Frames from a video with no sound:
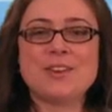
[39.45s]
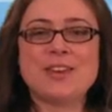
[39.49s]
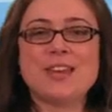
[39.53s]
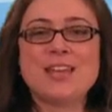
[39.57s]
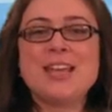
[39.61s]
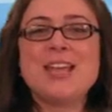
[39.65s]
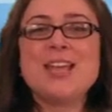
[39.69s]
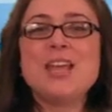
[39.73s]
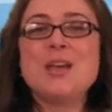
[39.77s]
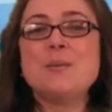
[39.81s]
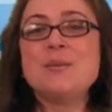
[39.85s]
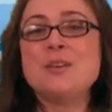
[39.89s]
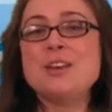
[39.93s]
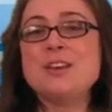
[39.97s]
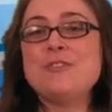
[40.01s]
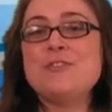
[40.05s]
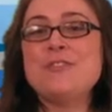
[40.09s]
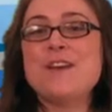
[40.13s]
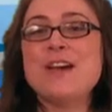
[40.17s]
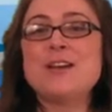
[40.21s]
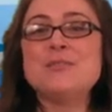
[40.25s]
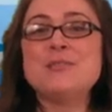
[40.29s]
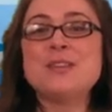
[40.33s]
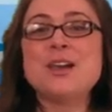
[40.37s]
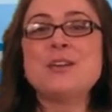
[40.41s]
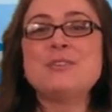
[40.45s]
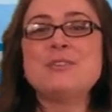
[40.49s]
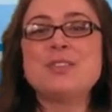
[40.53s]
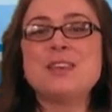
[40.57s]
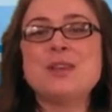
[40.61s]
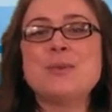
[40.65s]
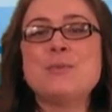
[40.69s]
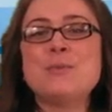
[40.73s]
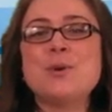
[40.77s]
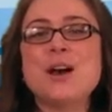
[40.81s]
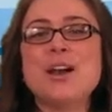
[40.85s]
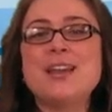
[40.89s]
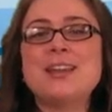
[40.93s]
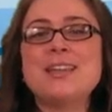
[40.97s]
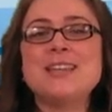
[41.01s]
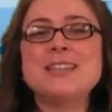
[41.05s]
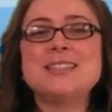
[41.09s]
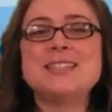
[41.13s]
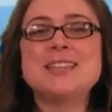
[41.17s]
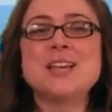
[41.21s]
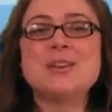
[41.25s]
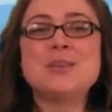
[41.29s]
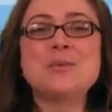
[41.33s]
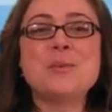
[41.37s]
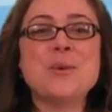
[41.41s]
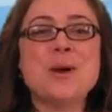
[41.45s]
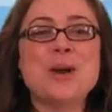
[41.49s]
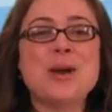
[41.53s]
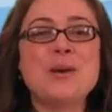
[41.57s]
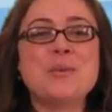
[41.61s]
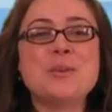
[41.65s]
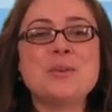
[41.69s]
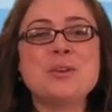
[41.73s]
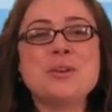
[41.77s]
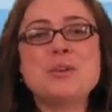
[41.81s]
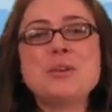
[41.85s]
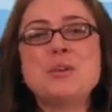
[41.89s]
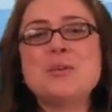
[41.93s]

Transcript: and when he found out that he won, he said, quote,